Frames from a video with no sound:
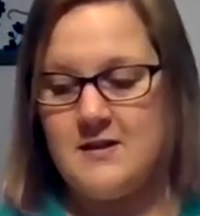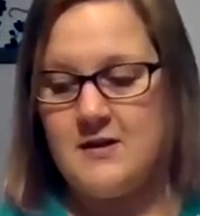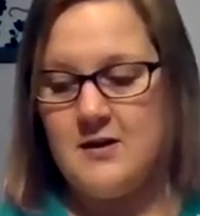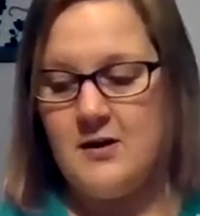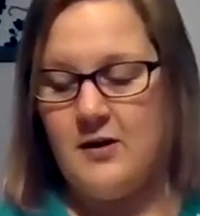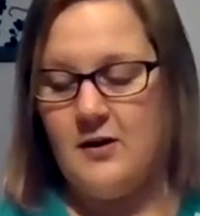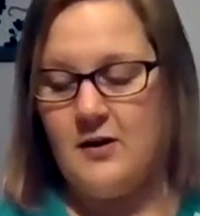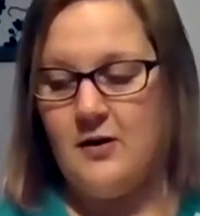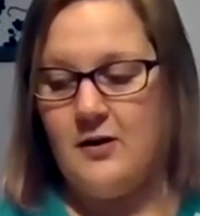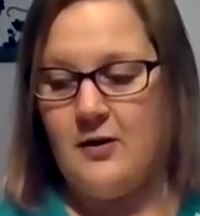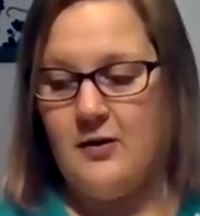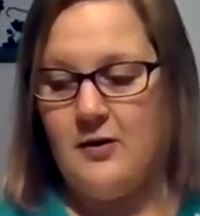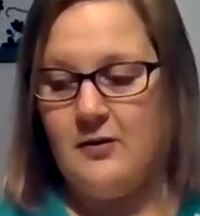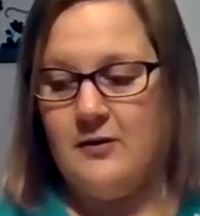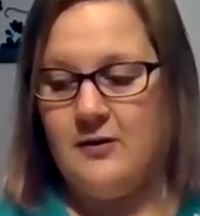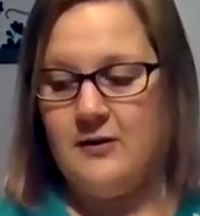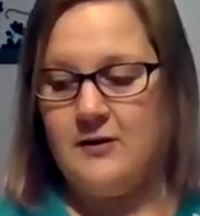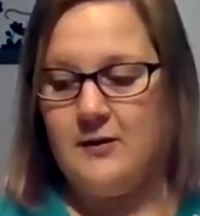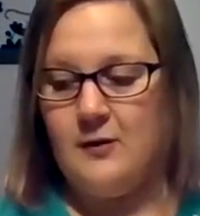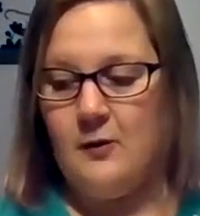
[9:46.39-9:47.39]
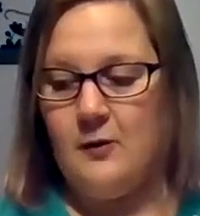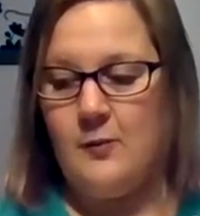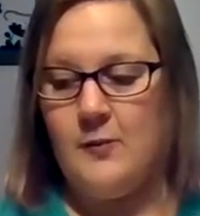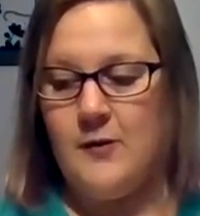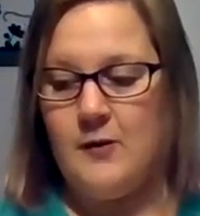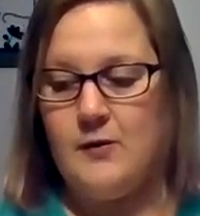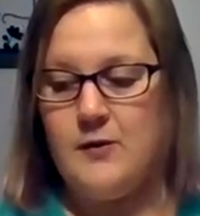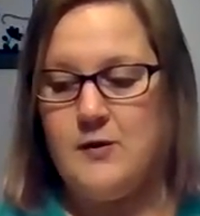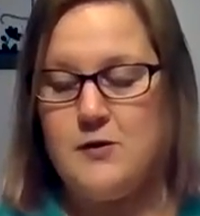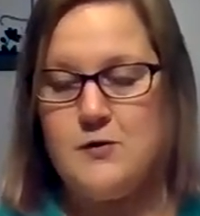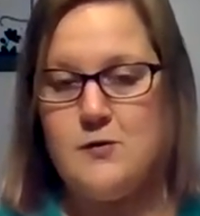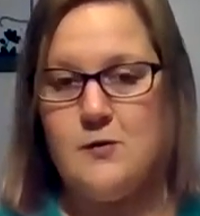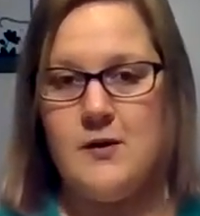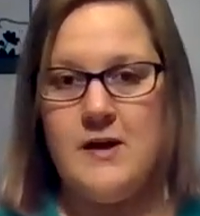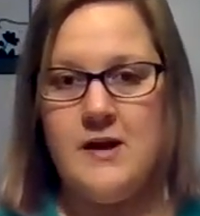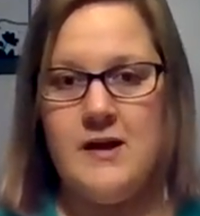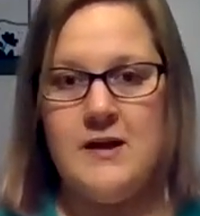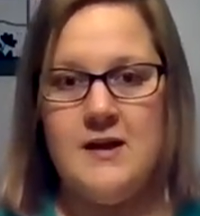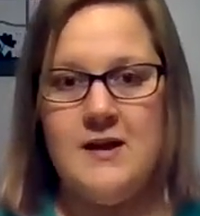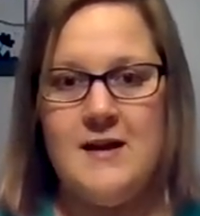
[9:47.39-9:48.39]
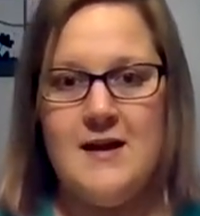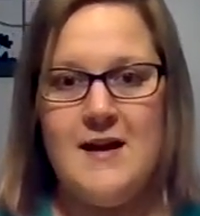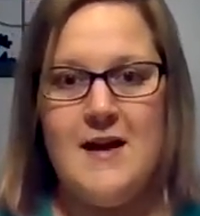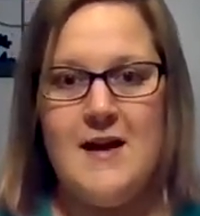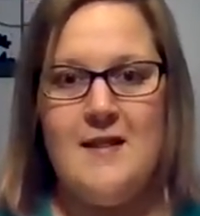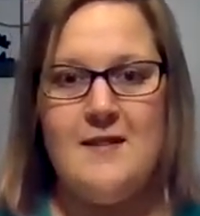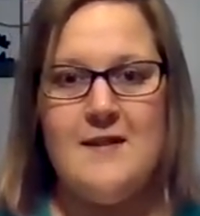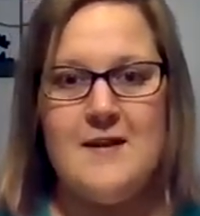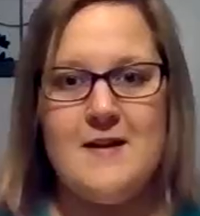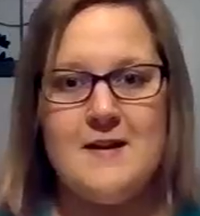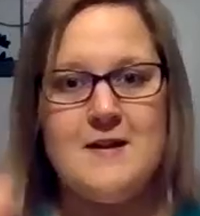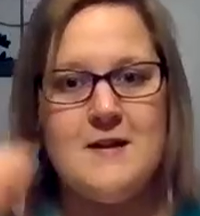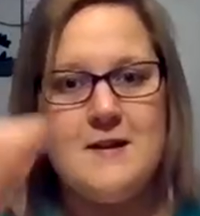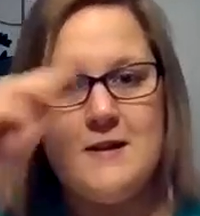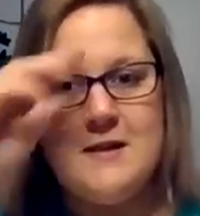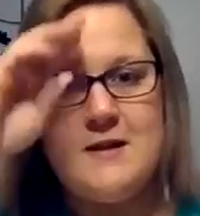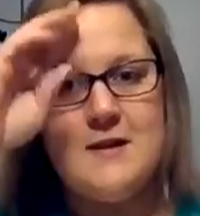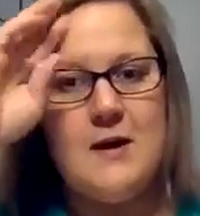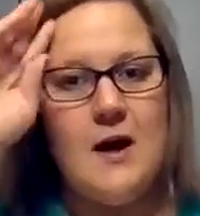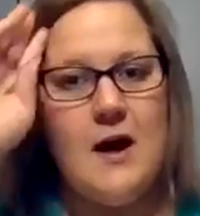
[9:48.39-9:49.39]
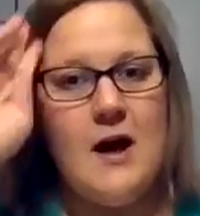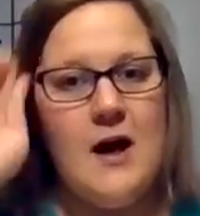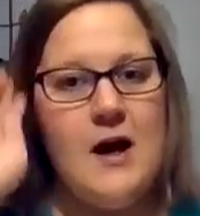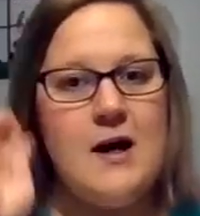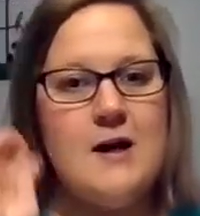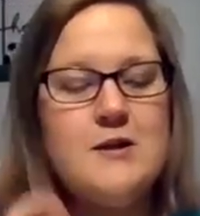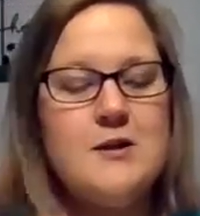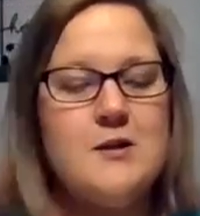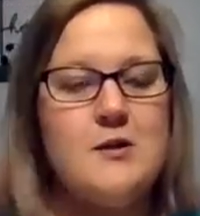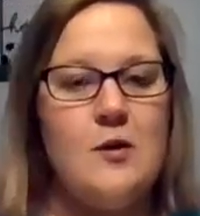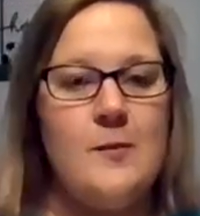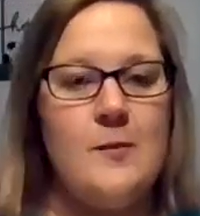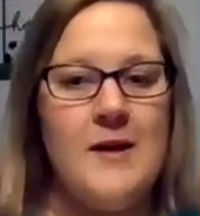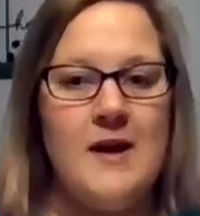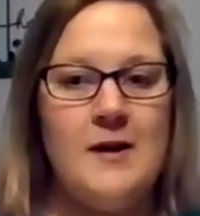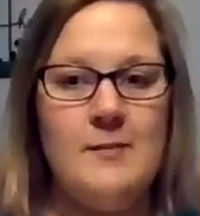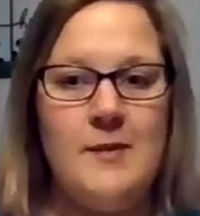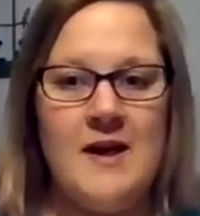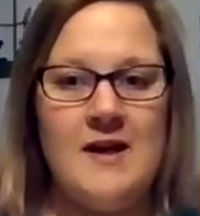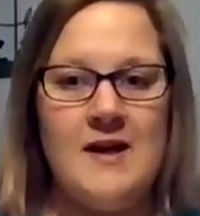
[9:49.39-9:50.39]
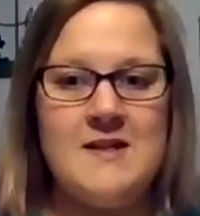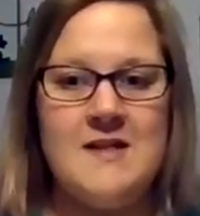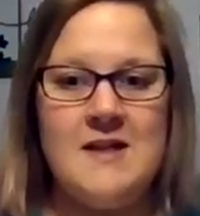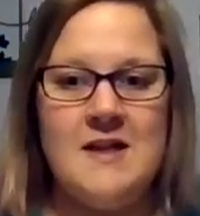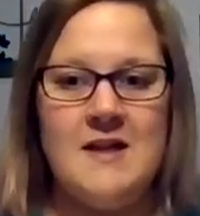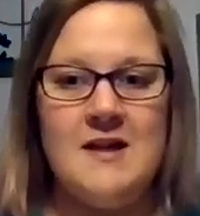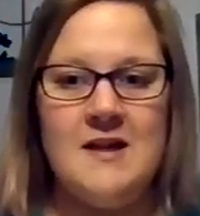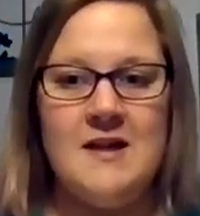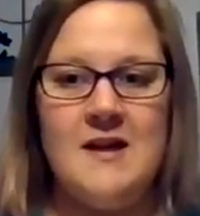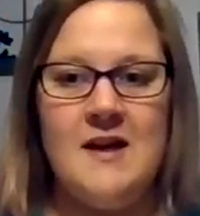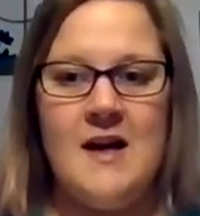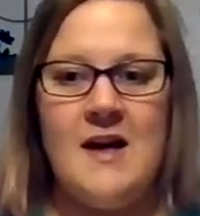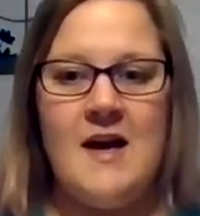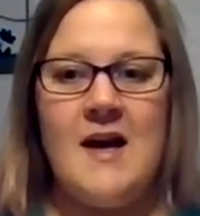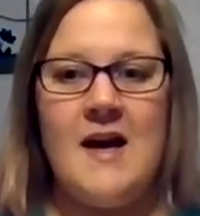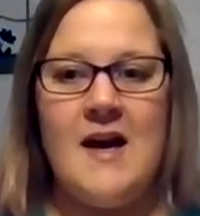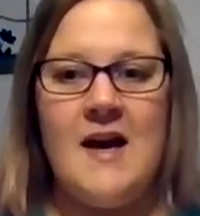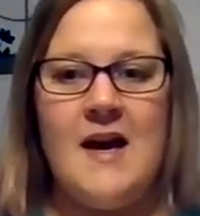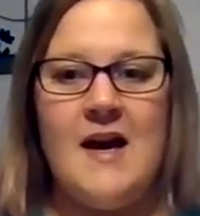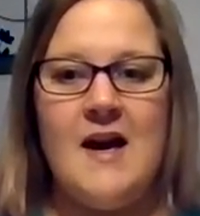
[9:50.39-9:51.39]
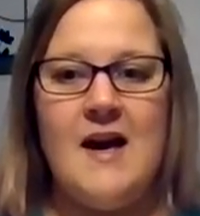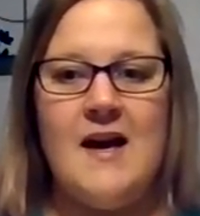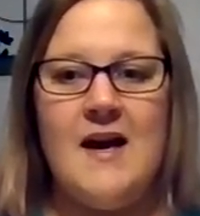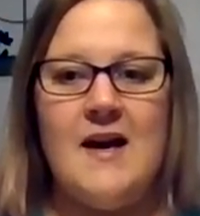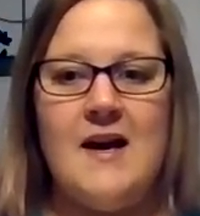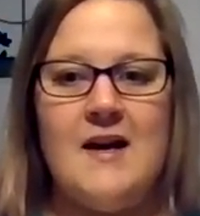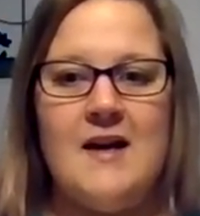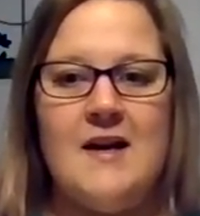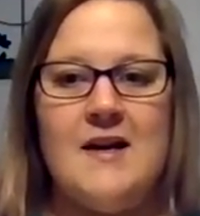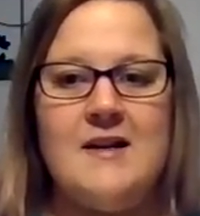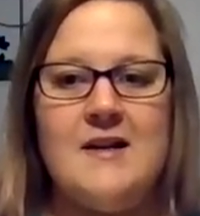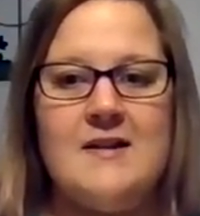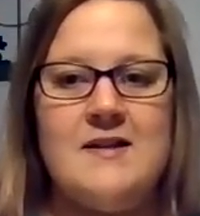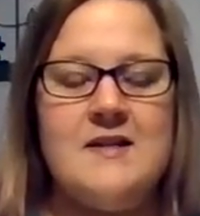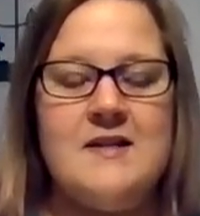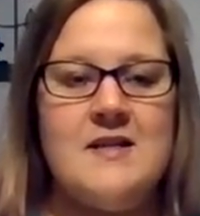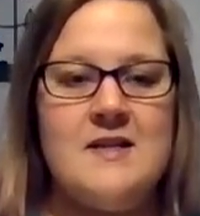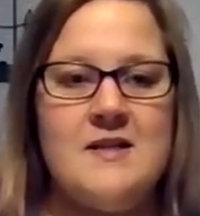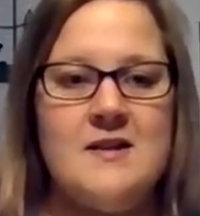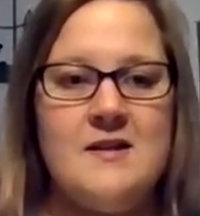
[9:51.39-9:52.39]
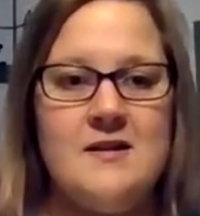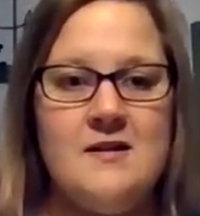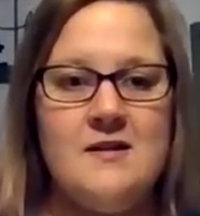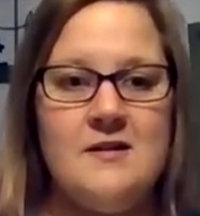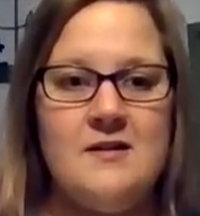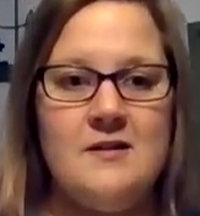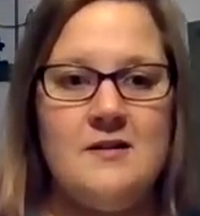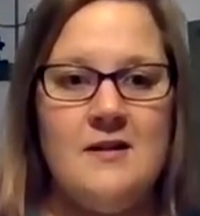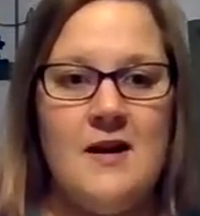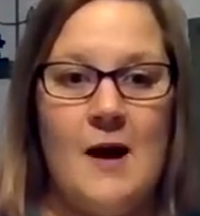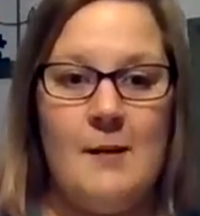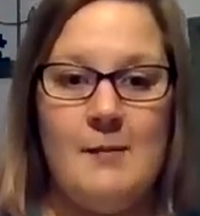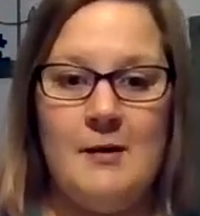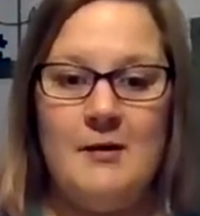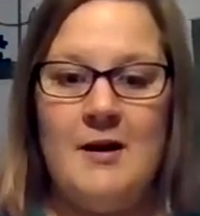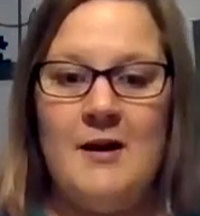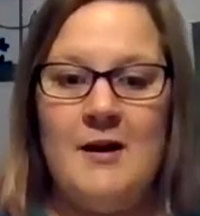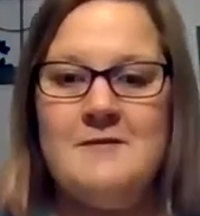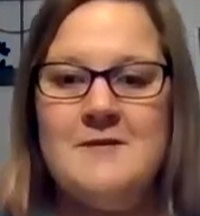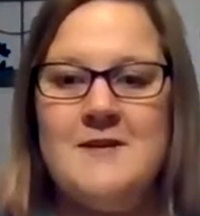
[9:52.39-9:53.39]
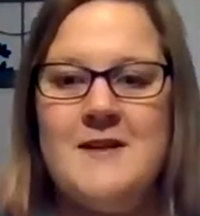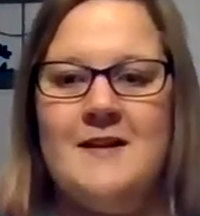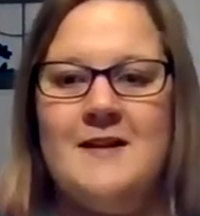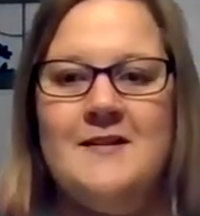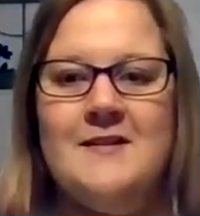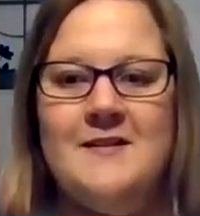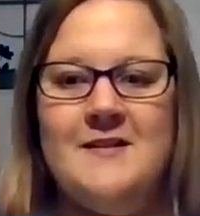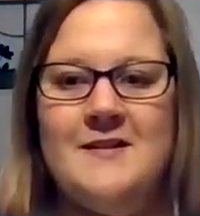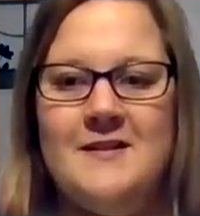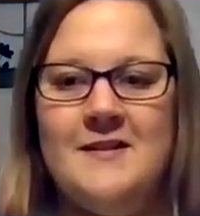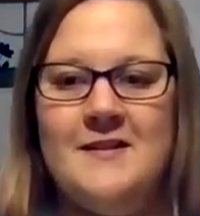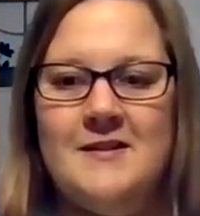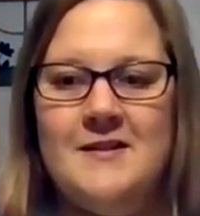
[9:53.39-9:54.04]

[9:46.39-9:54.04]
So hope you enjoyed this snowman painting, and happy crafting.